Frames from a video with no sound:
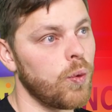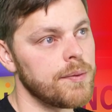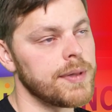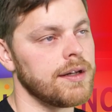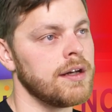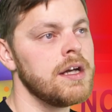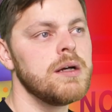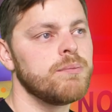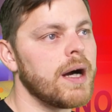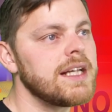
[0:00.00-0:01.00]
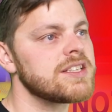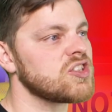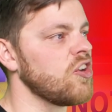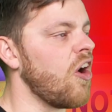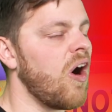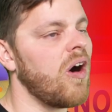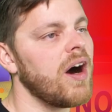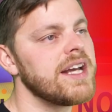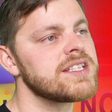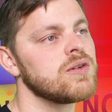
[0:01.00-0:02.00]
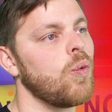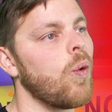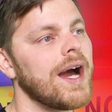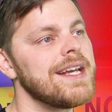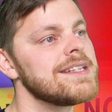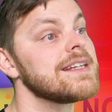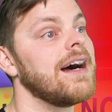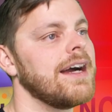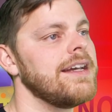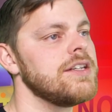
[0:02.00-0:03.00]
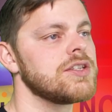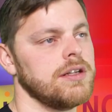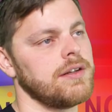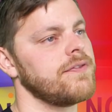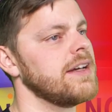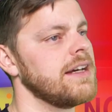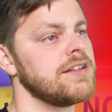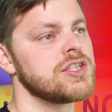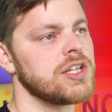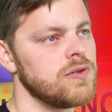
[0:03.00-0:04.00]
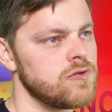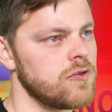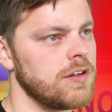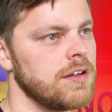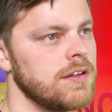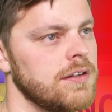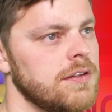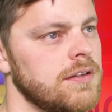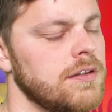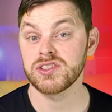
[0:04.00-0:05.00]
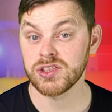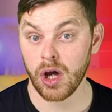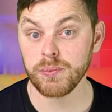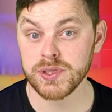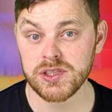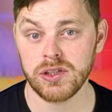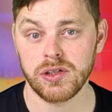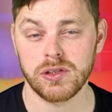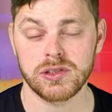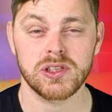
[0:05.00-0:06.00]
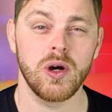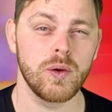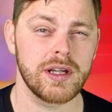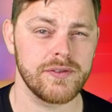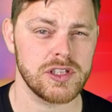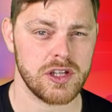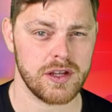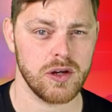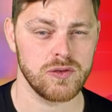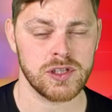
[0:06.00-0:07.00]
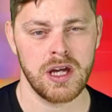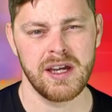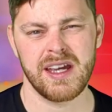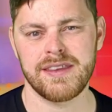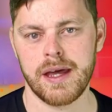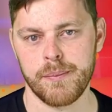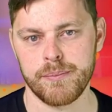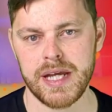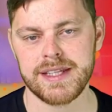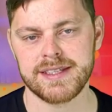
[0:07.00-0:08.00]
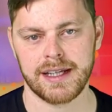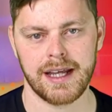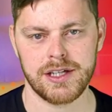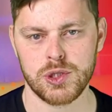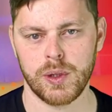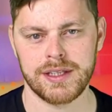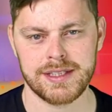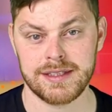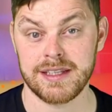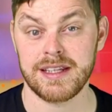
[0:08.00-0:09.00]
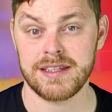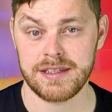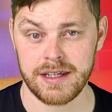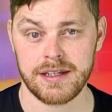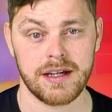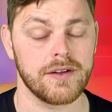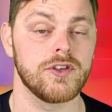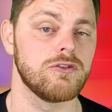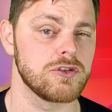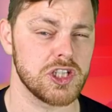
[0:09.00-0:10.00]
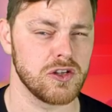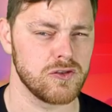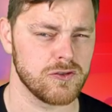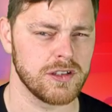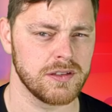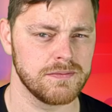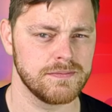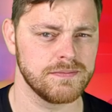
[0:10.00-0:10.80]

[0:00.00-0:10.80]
women based on height, weight, age, and if they had children. Top scores were given to those in their mid to late 20s that did have young children.